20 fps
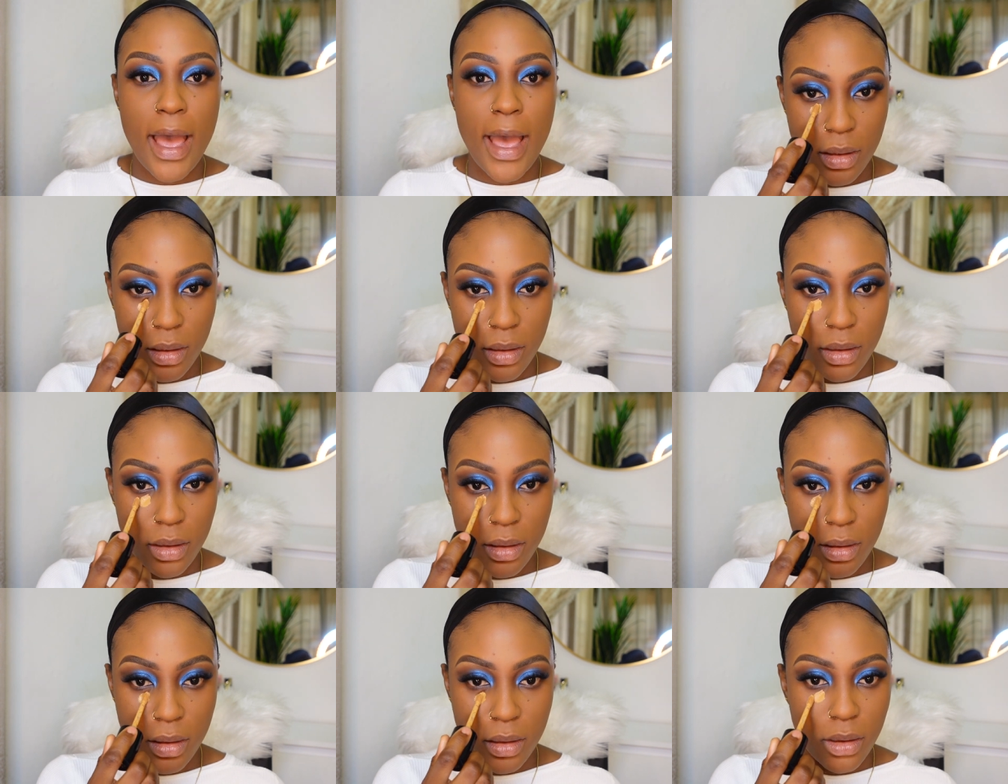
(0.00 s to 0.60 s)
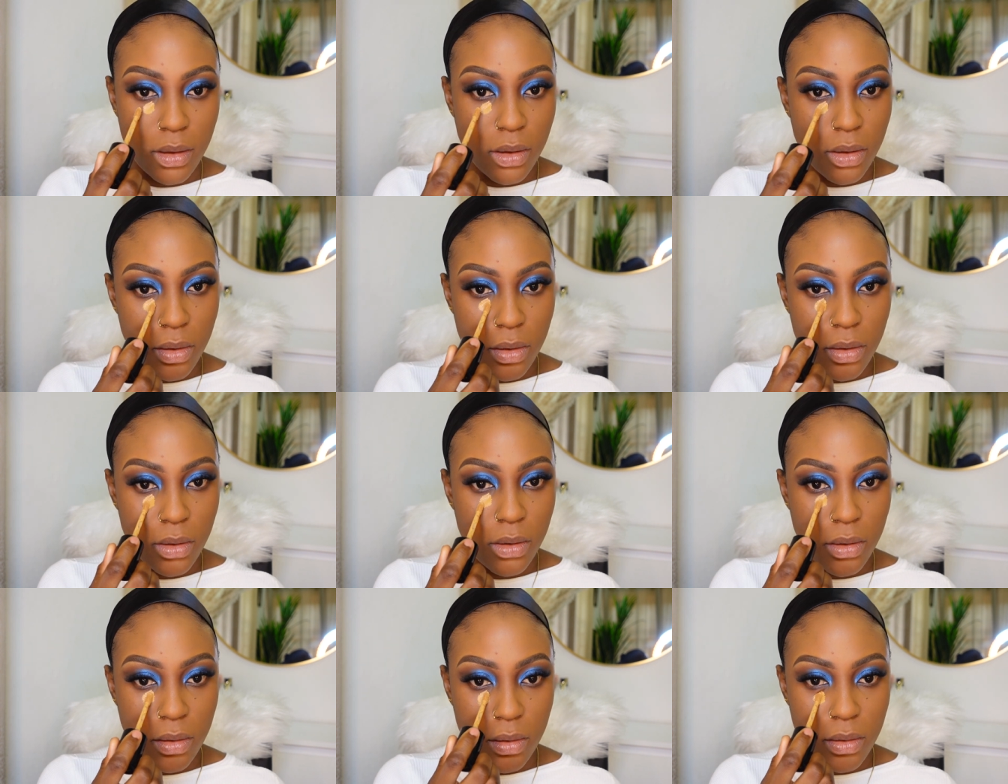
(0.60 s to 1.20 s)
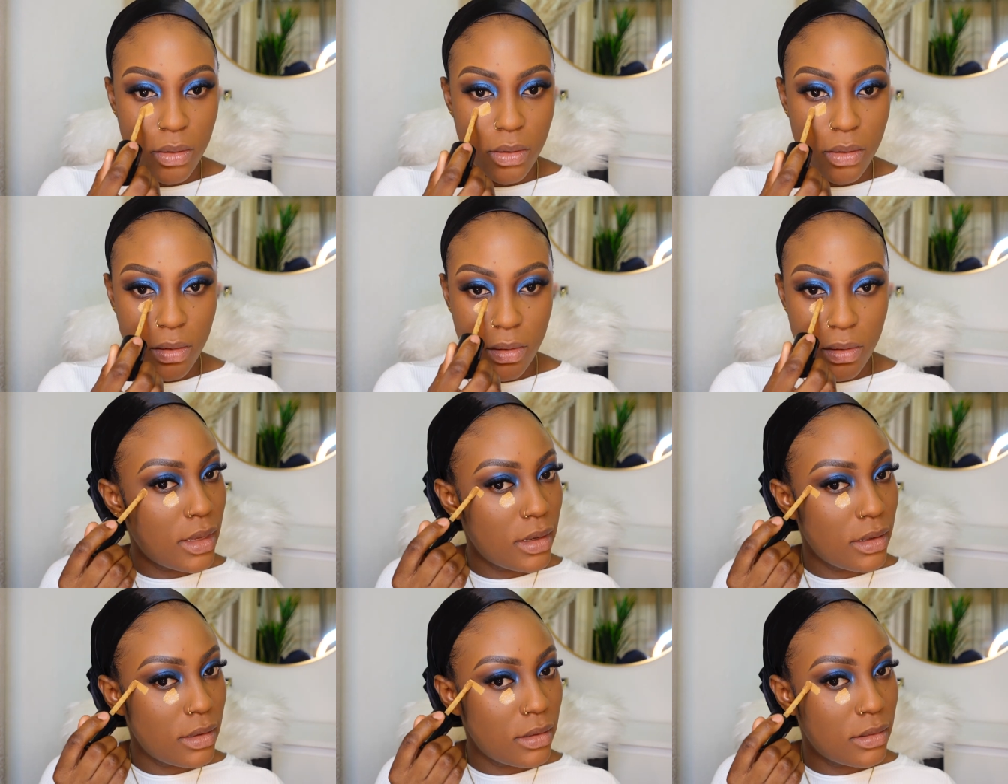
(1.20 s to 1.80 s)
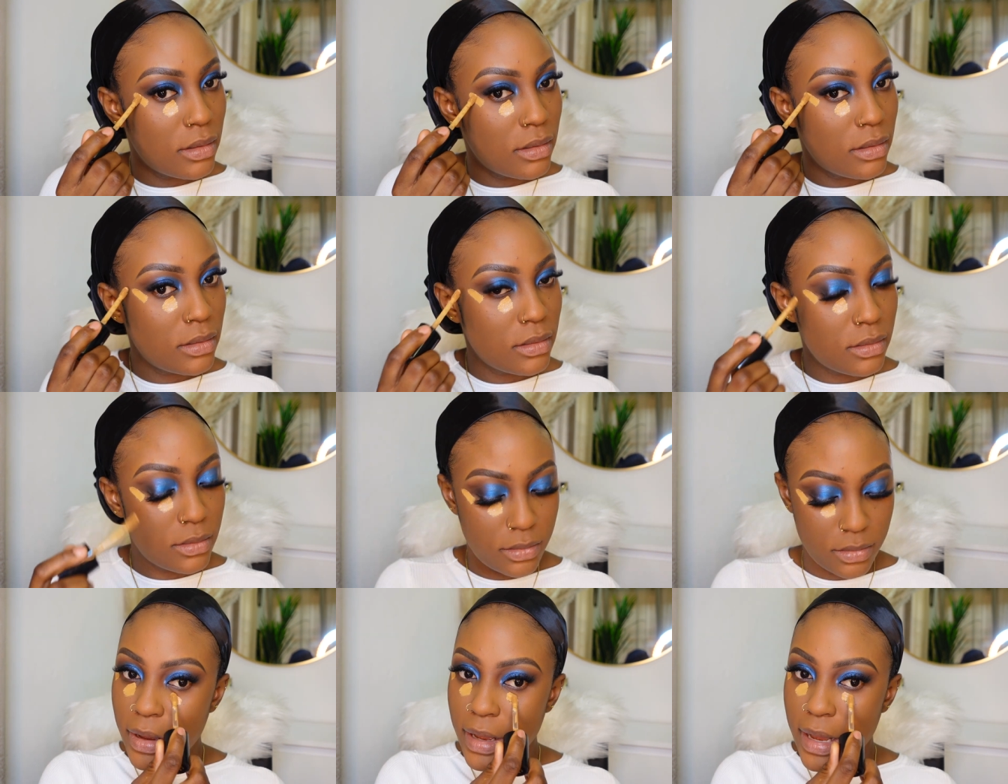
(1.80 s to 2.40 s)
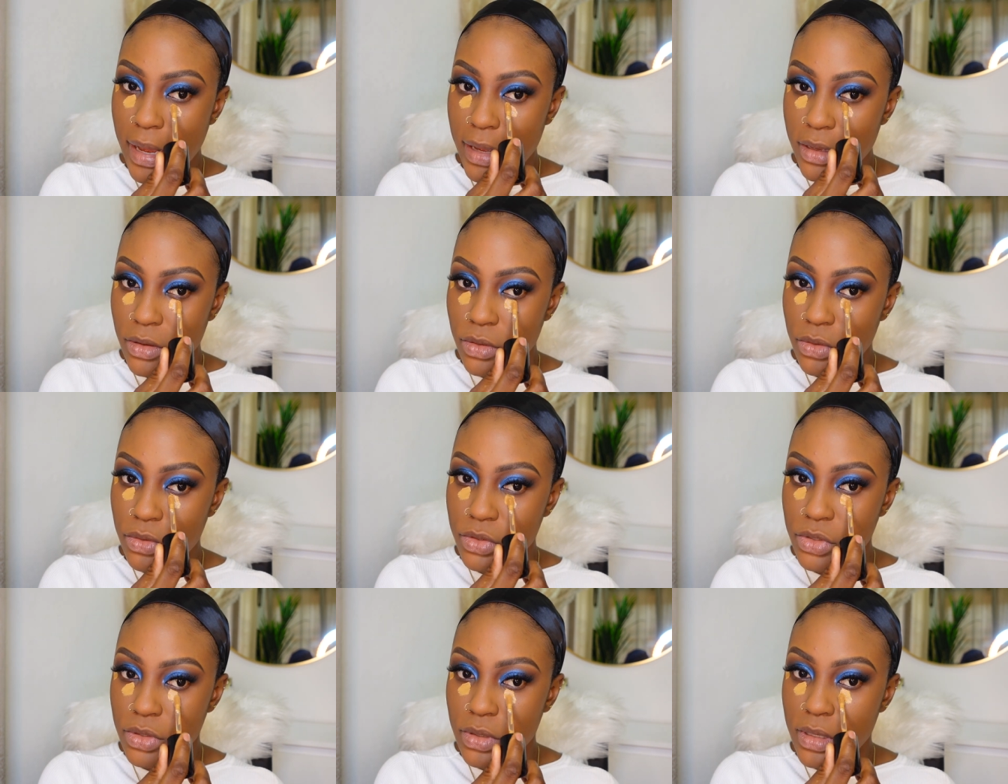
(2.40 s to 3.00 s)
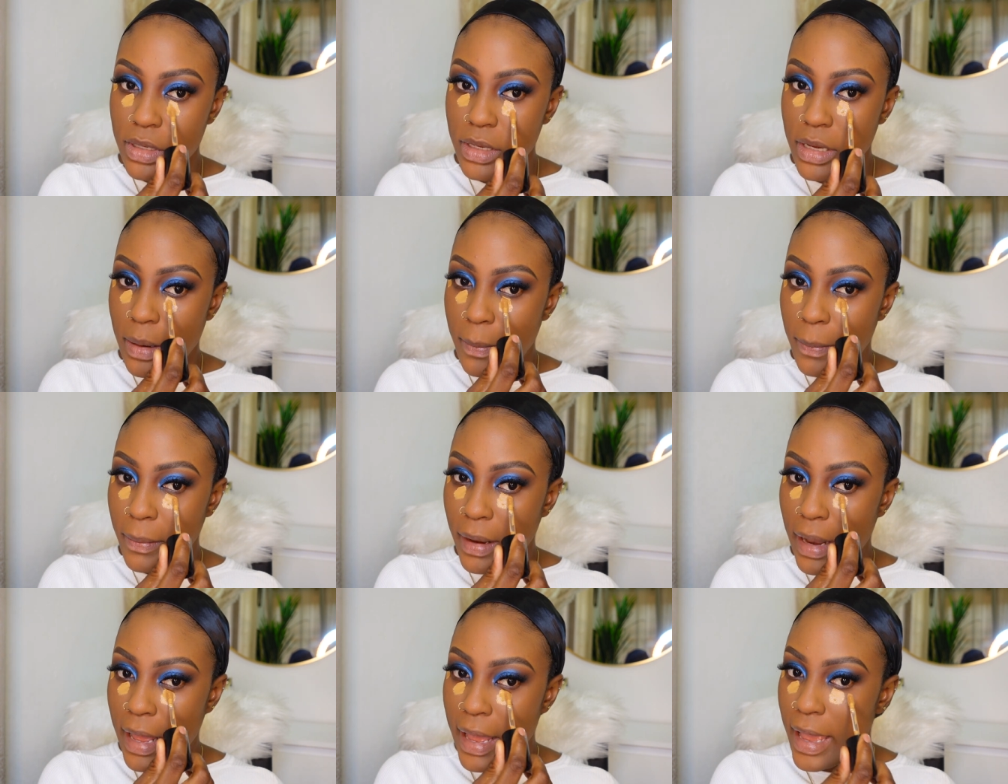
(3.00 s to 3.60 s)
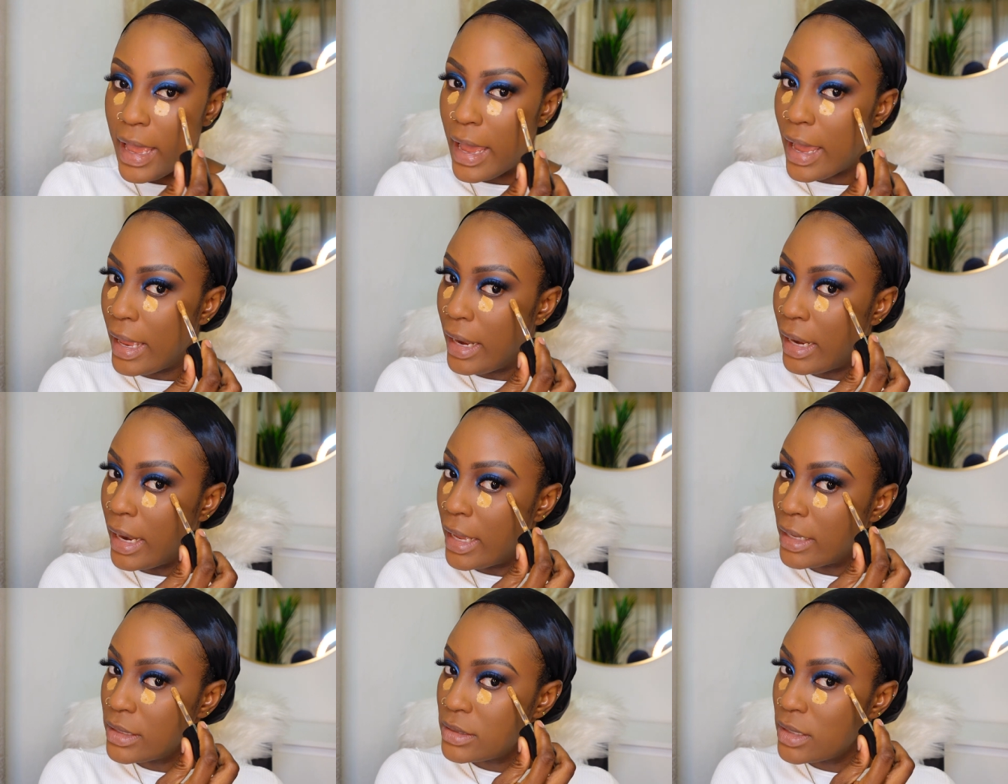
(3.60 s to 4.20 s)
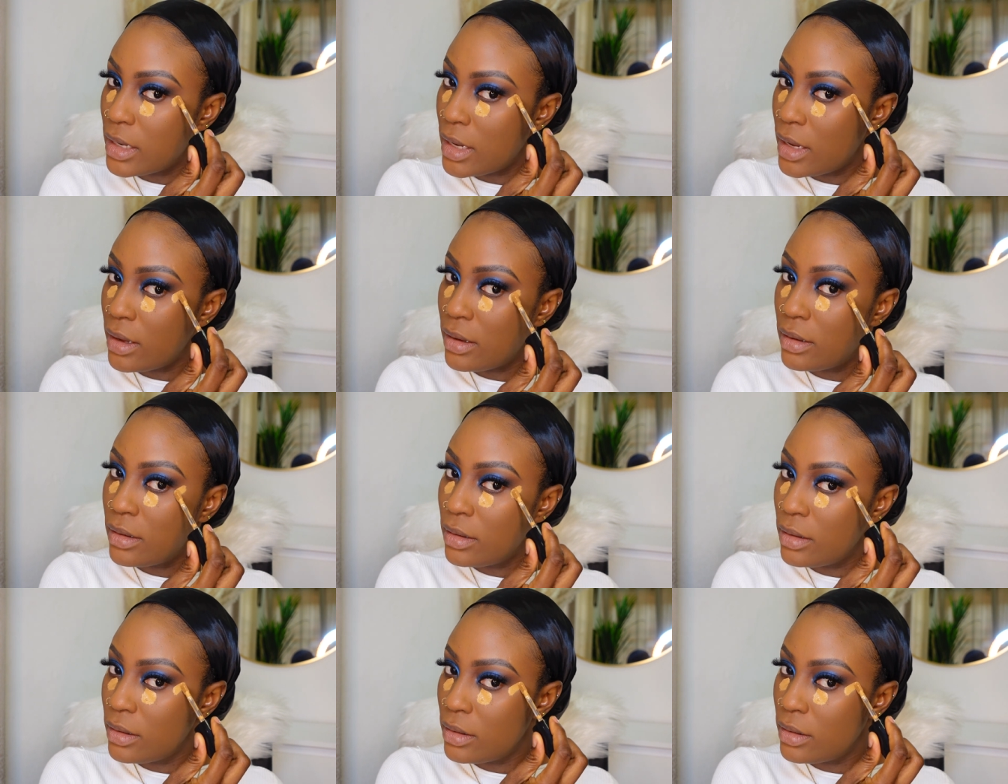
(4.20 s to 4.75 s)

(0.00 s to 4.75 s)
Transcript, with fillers: I'm going to apply that where I usually apply highlighter.